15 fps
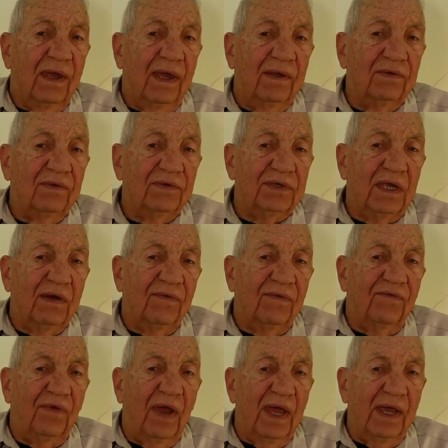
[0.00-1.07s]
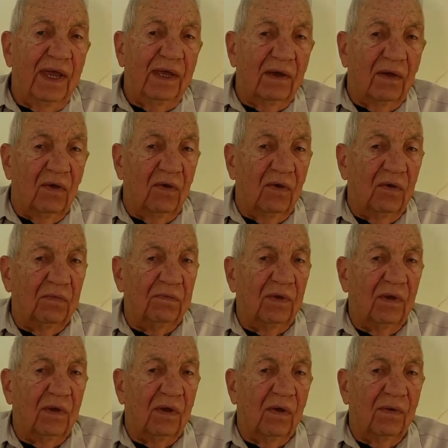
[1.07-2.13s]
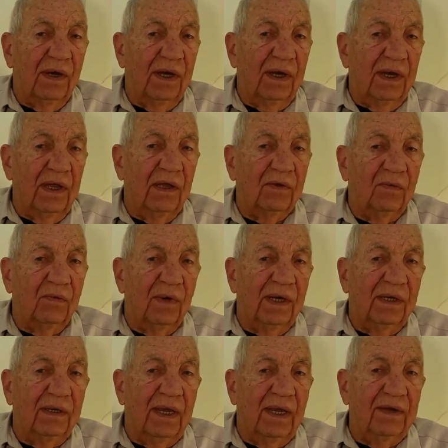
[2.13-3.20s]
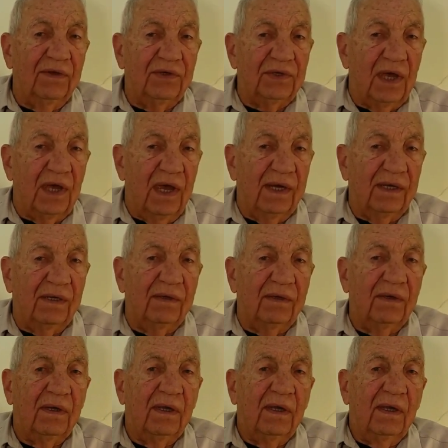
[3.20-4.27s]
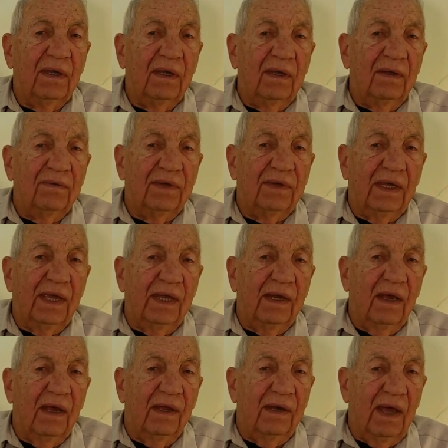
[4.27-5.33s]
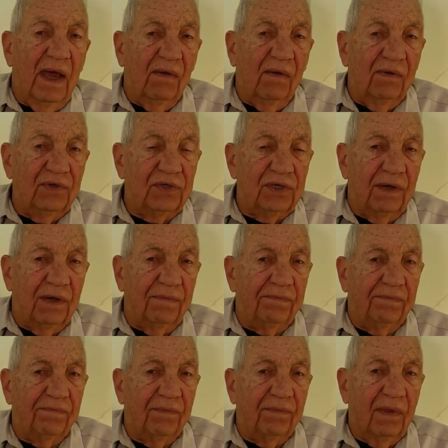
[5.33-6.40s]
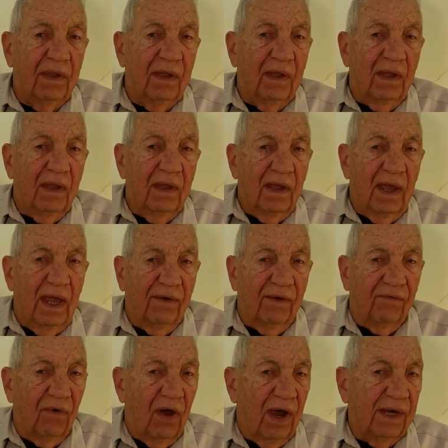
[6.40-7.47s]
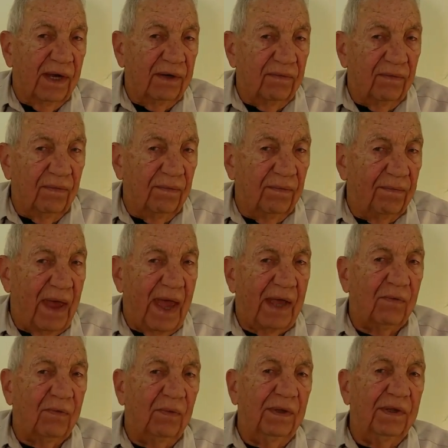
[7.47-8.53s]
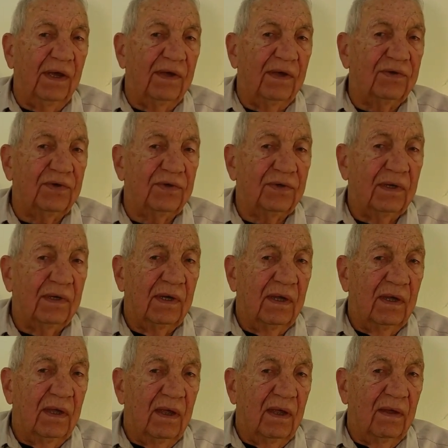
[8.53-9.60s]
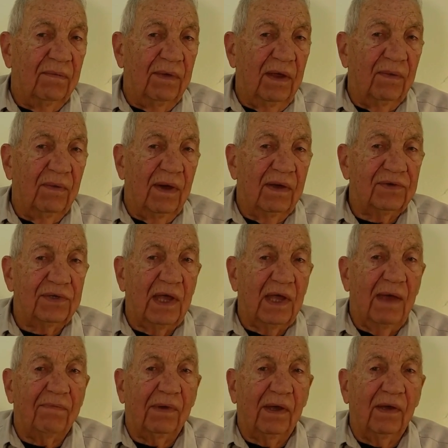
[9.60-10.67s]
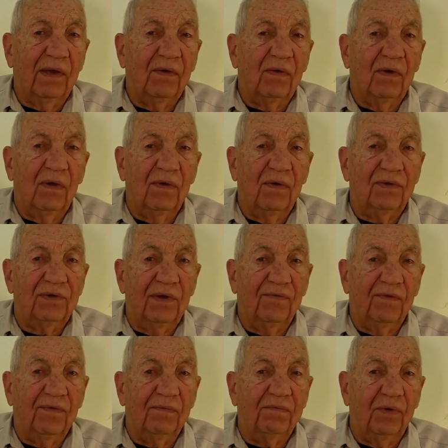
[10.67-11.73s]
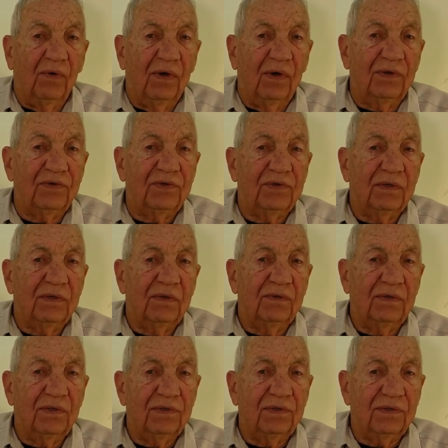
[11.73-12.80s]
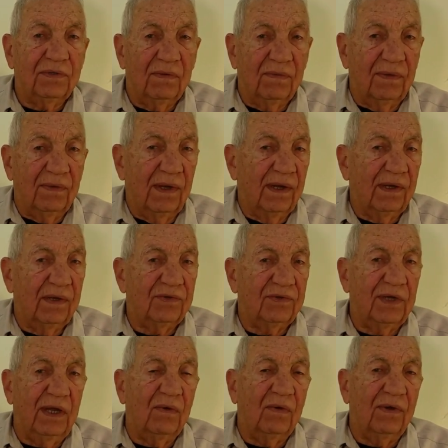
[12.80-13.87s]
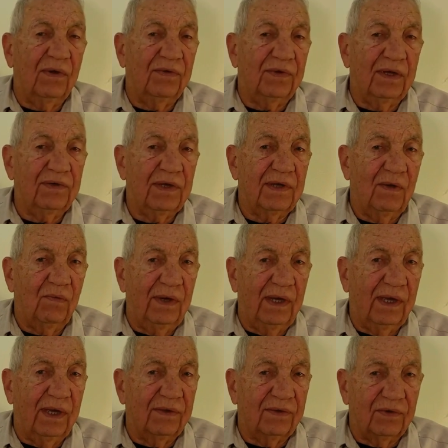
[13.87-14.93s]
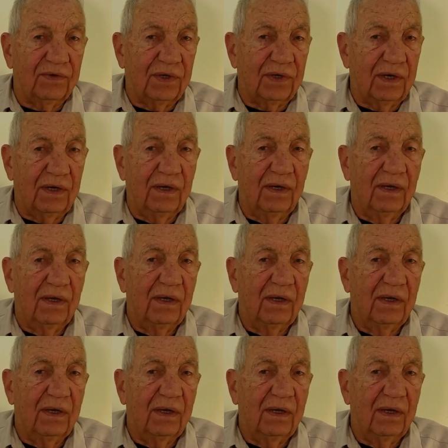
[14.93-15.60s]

and instead of flying home or going any other way, they decided to get on our ship and ride back with us, meanwhile stopping in all those different ports, just to see all the things that we get to see.